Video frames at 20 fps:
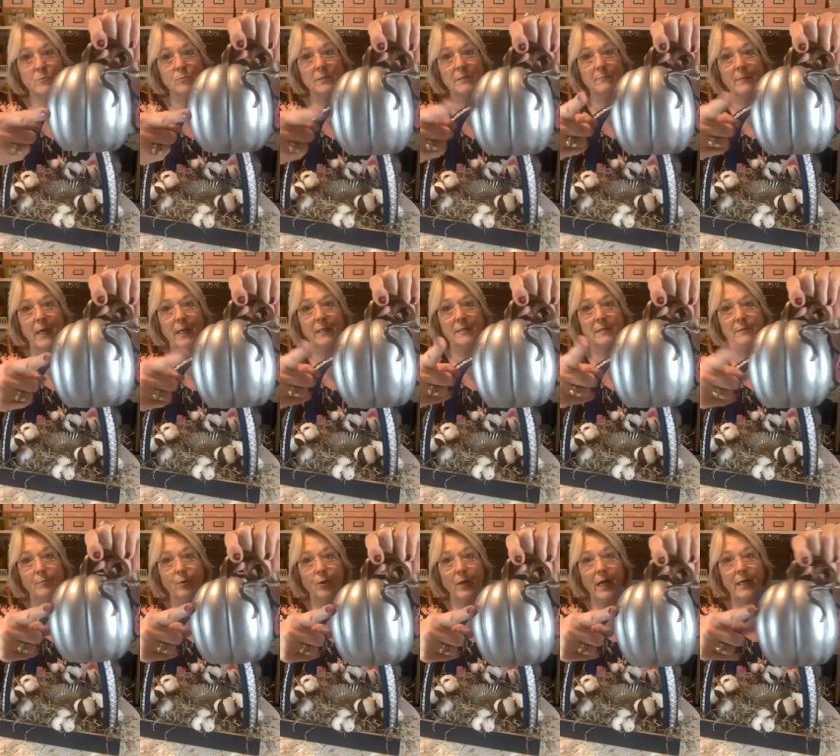This was
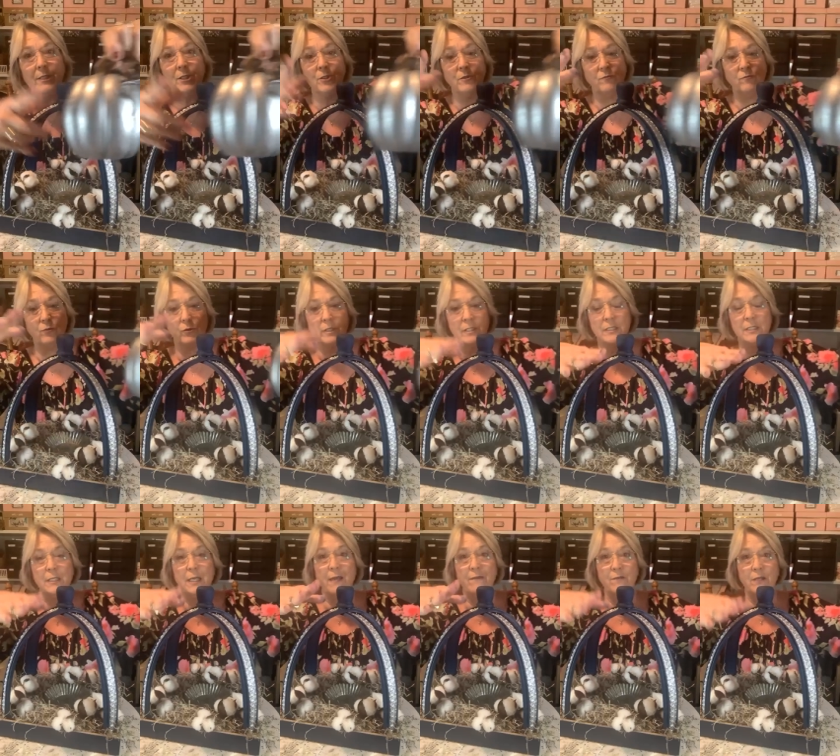my inspiration
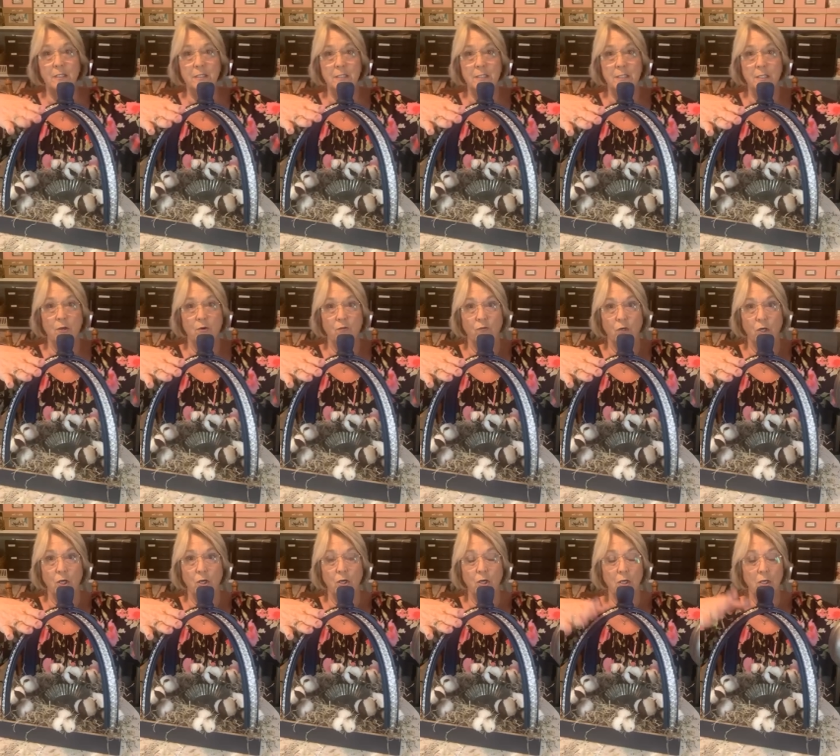for this navy and
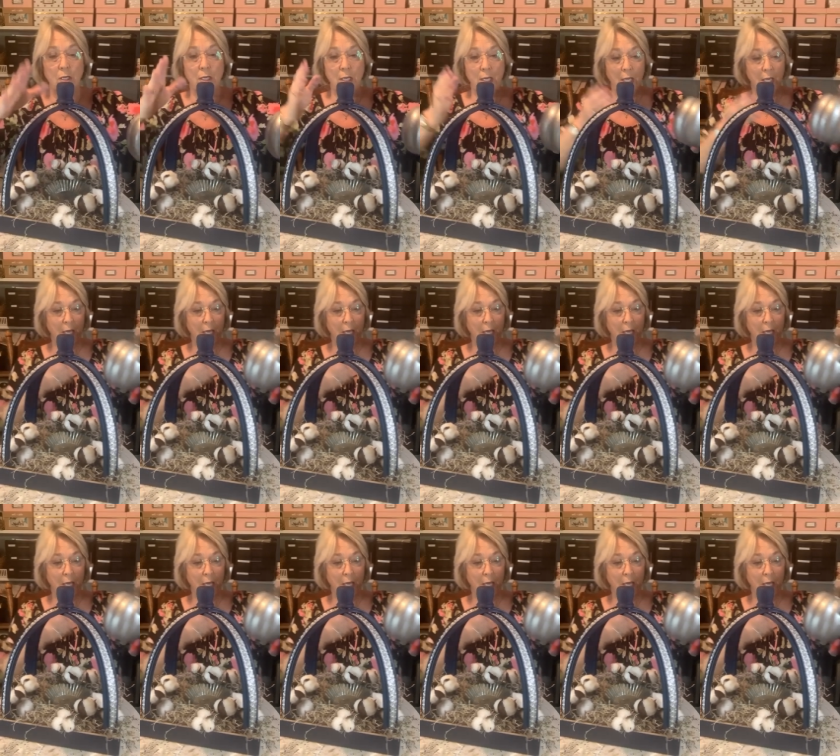silver.